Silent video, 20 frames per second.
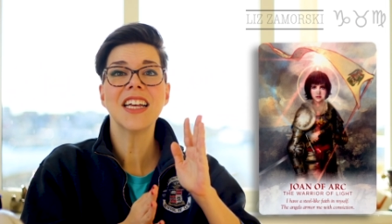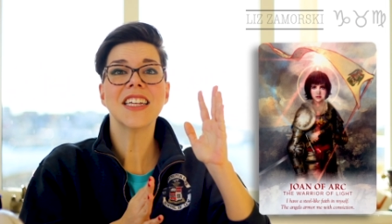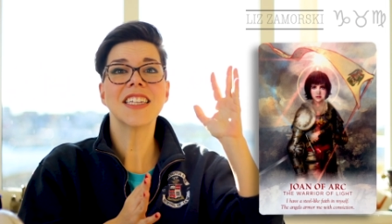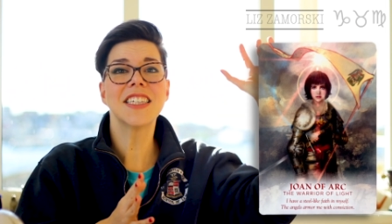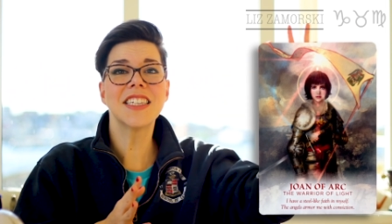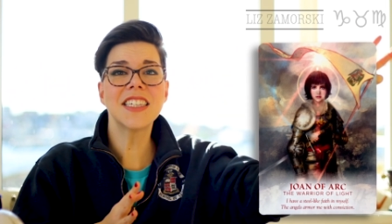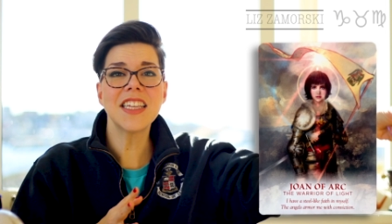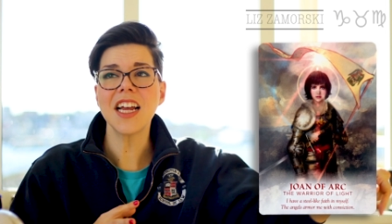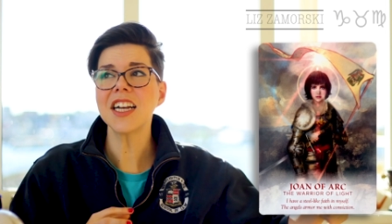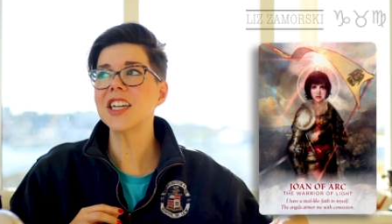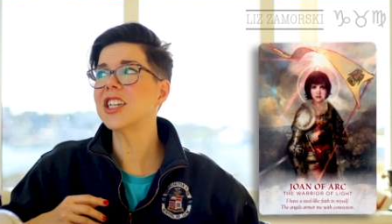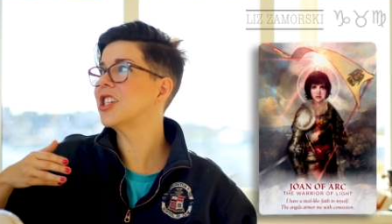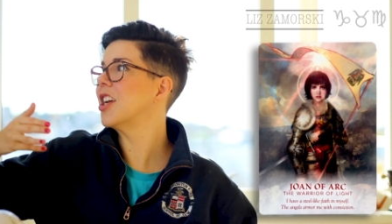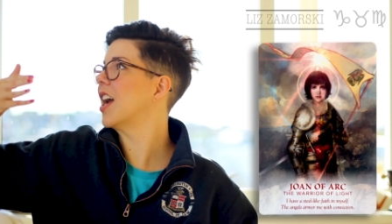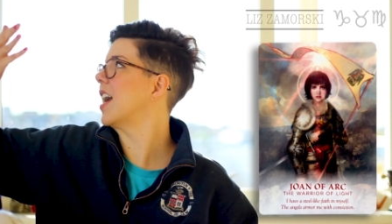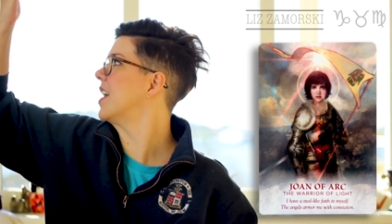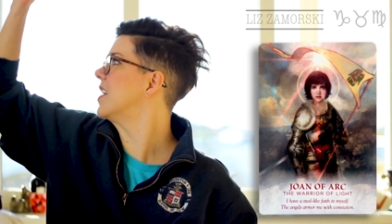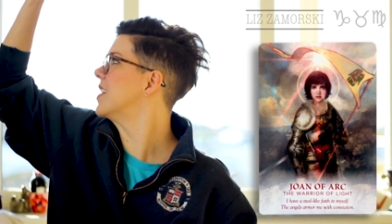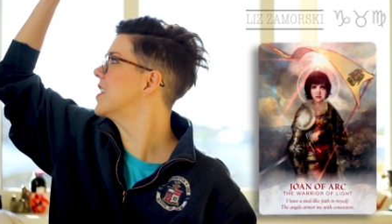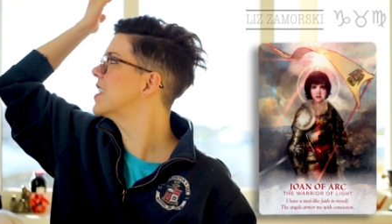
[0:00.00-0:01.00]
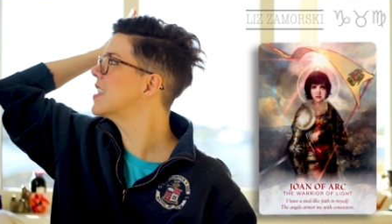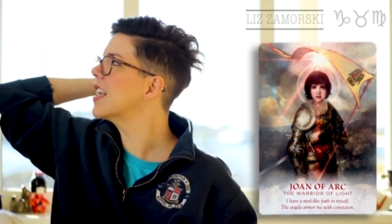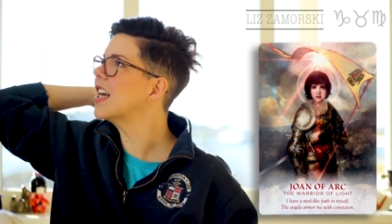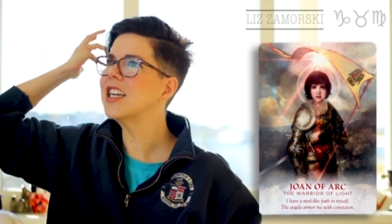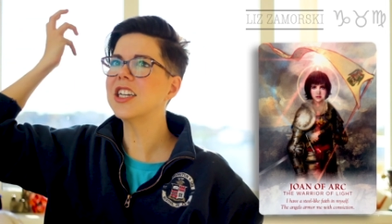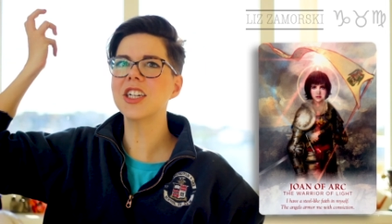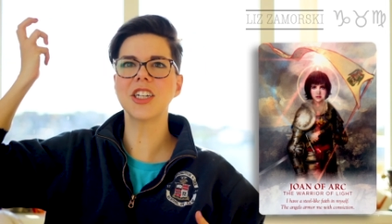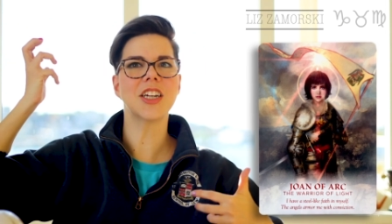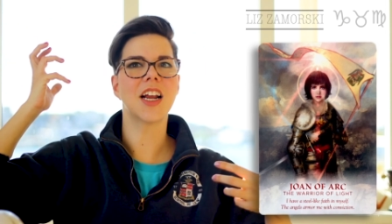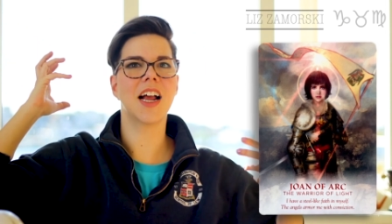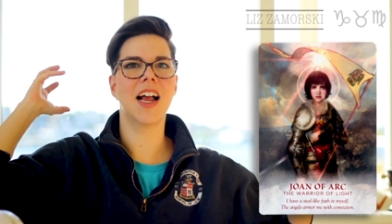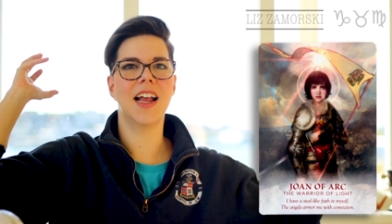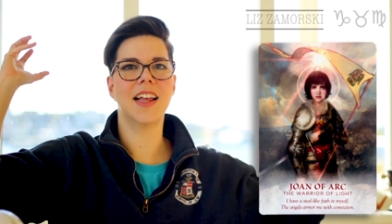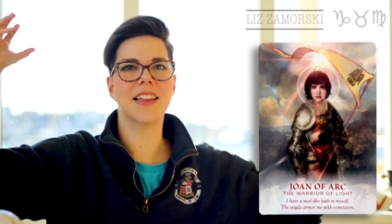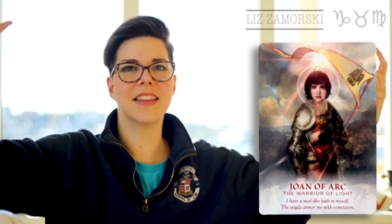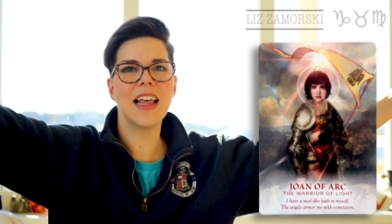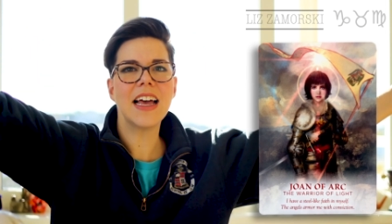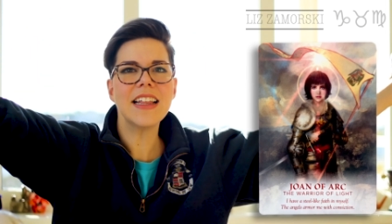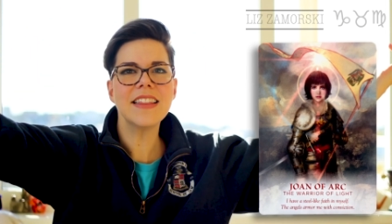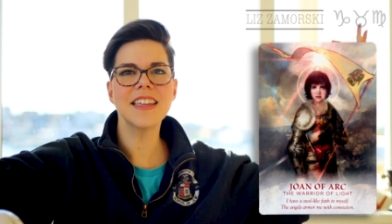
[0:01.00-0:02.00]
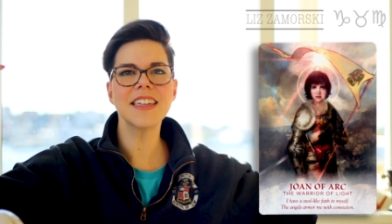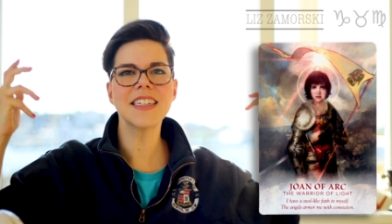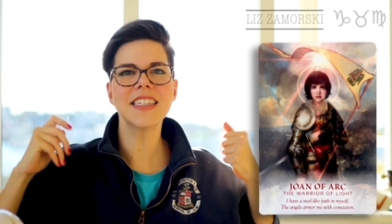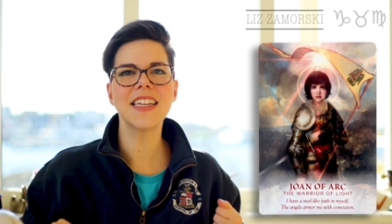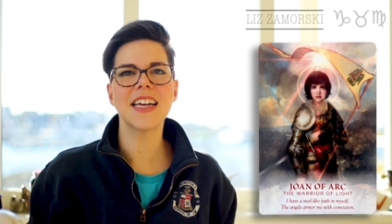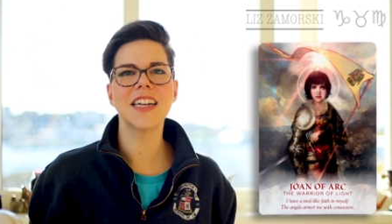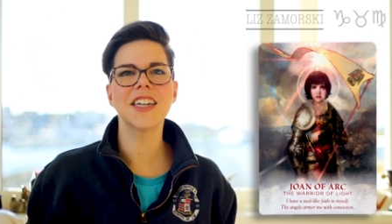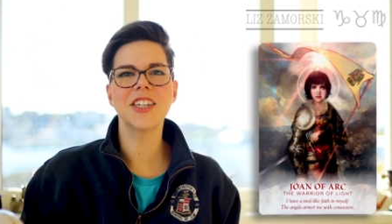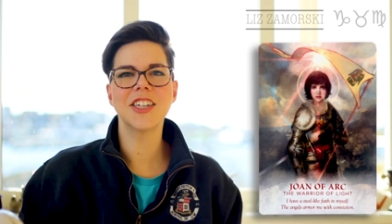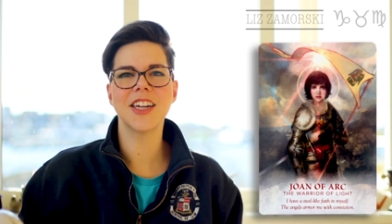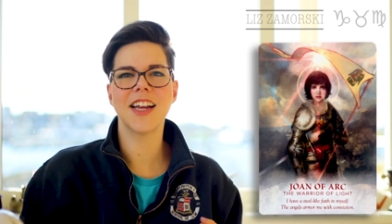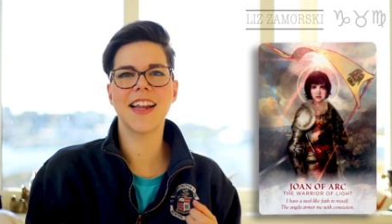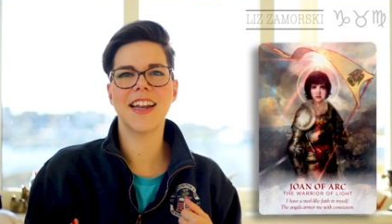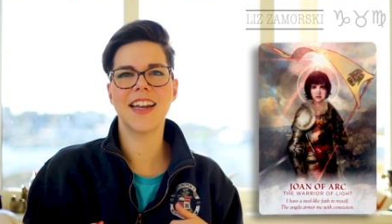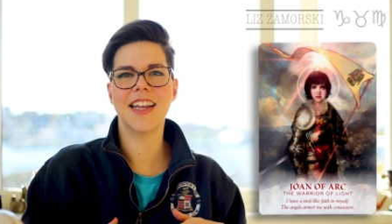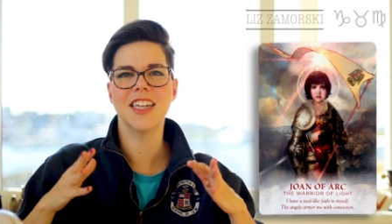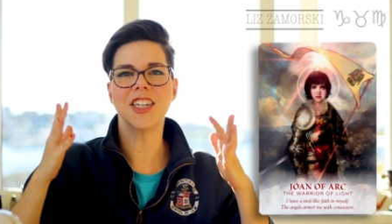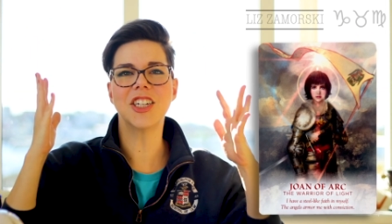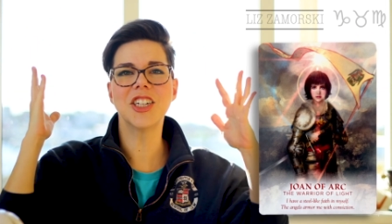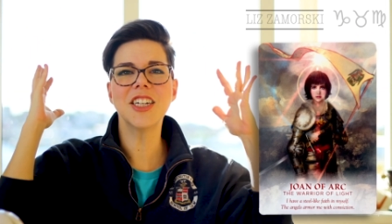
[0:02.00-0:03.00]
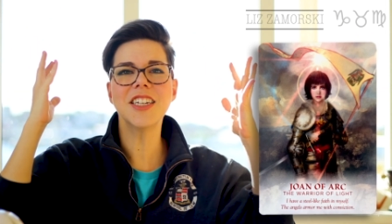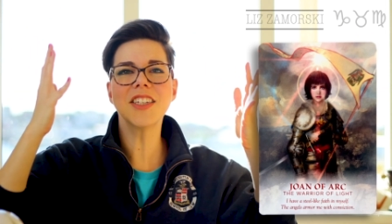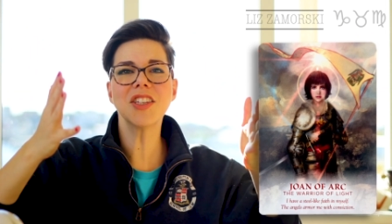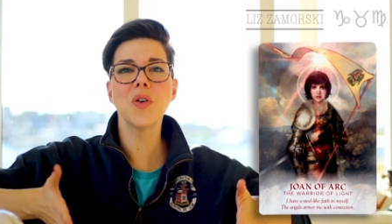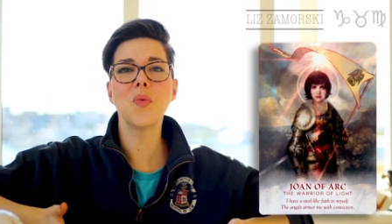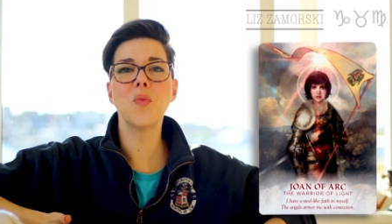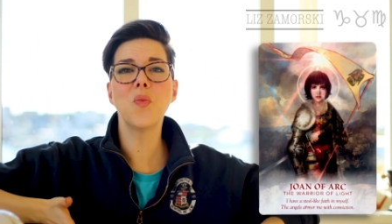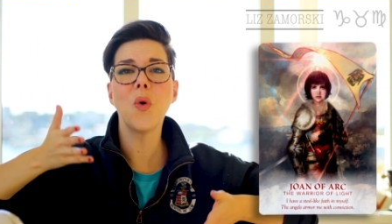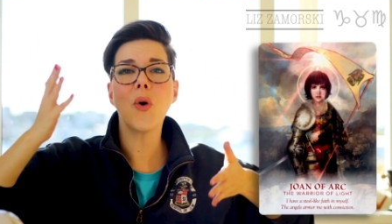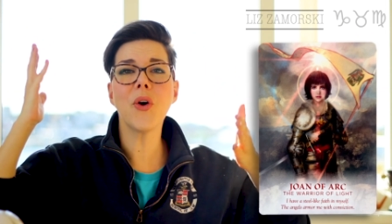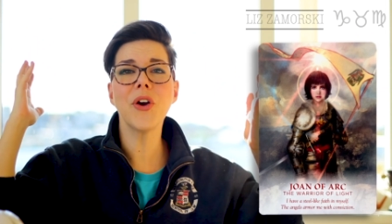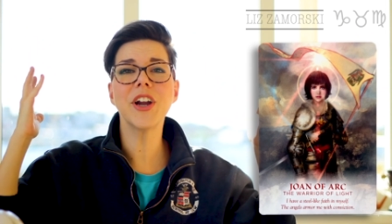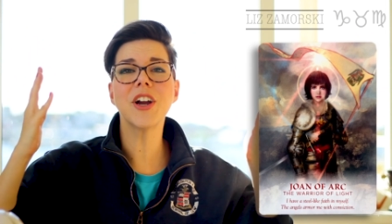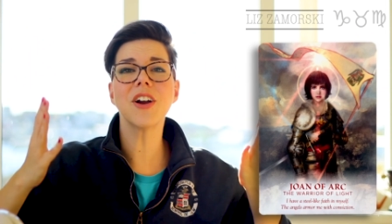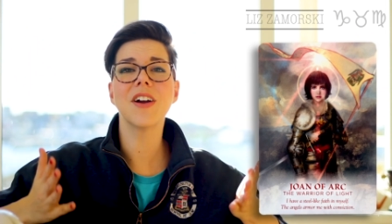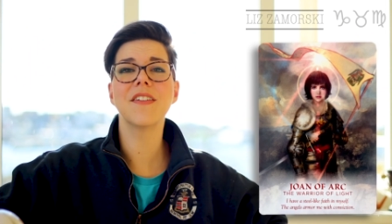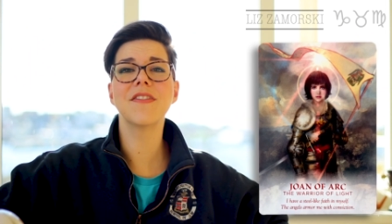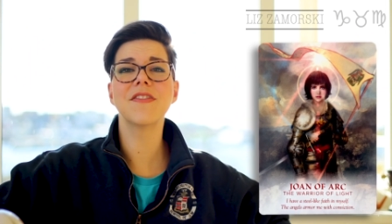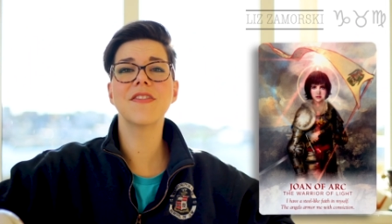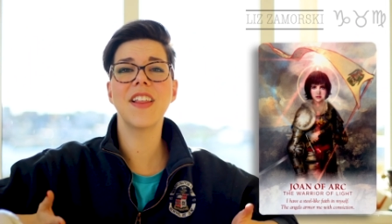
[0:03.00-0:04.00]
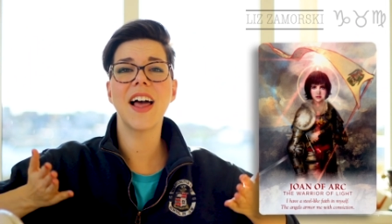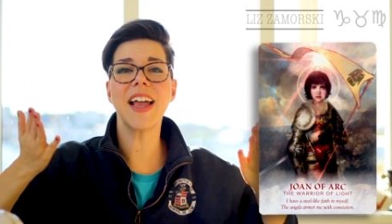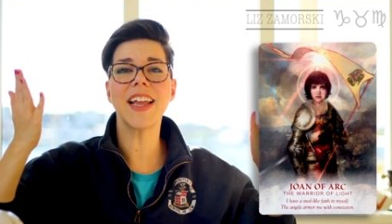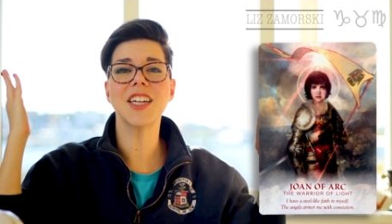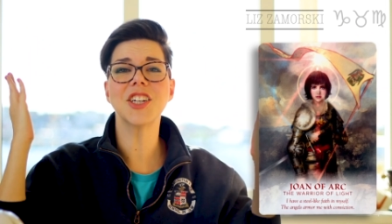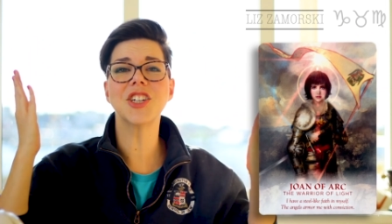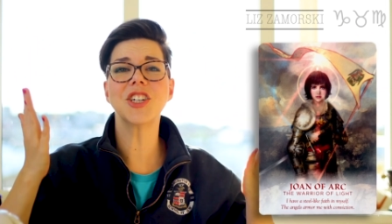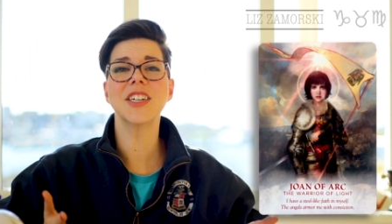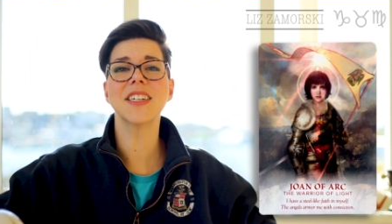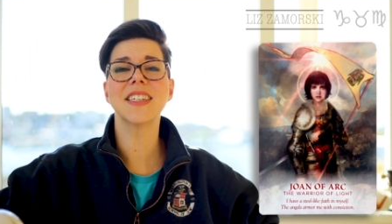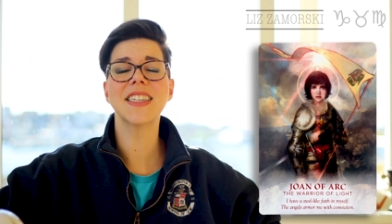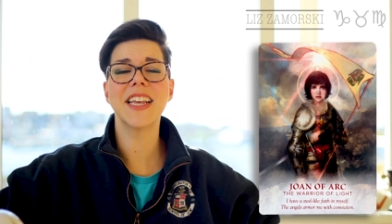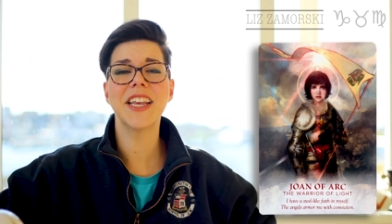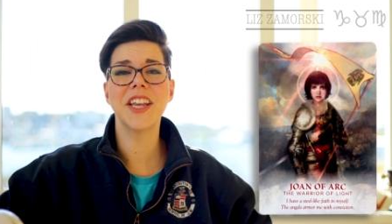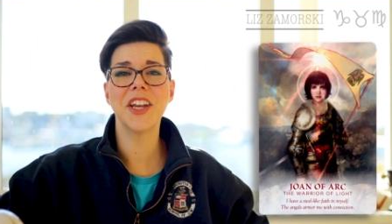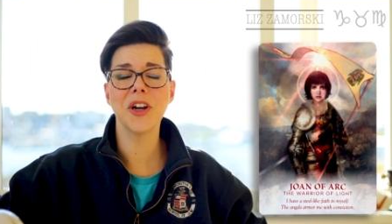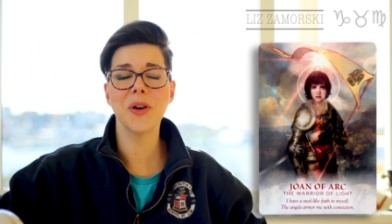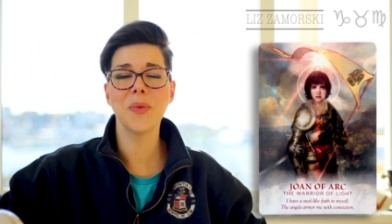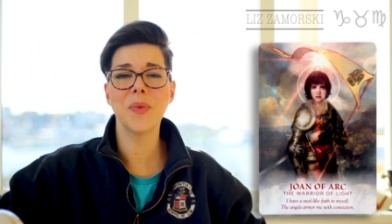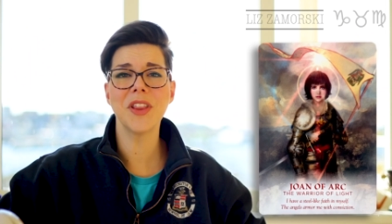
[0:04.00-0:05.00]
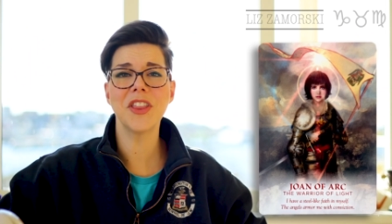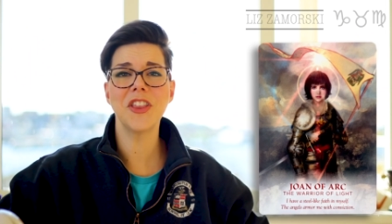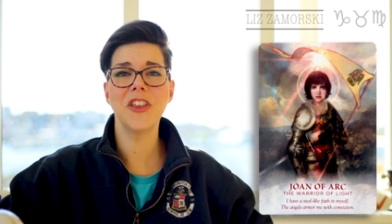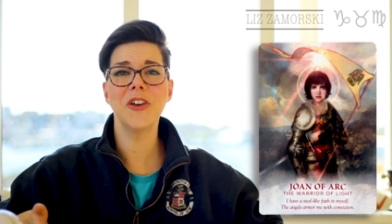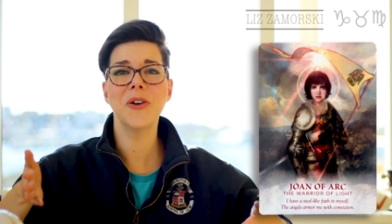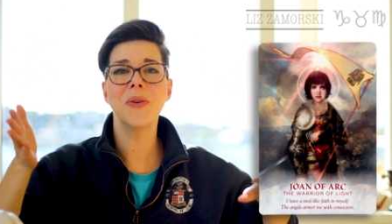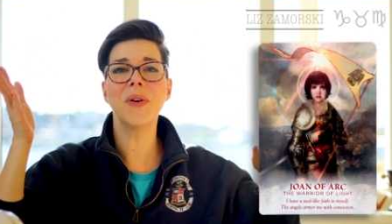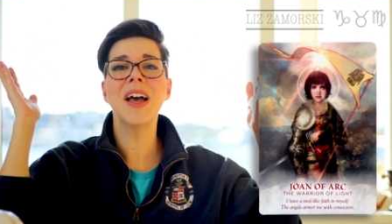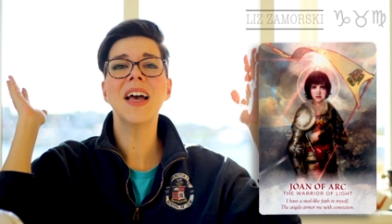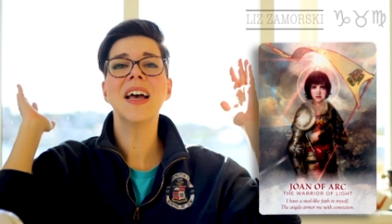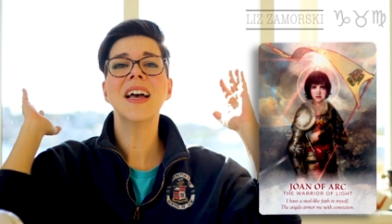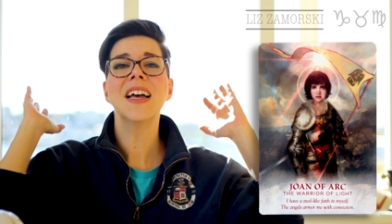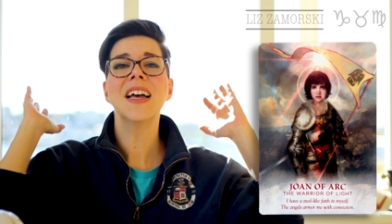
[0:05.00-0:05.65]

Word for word: Sunshine, sunshine, let the sunshine in. She's the warrior of light. She is here with you.